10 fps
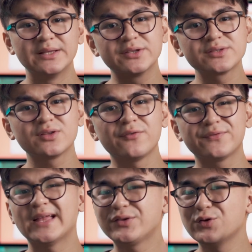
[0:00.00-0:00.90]
The
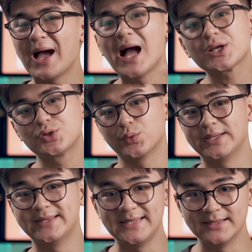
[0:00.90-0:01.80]
stuff that you
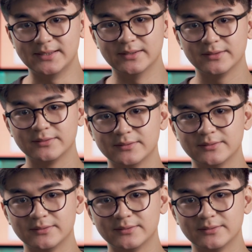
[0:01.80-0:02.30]
actually need.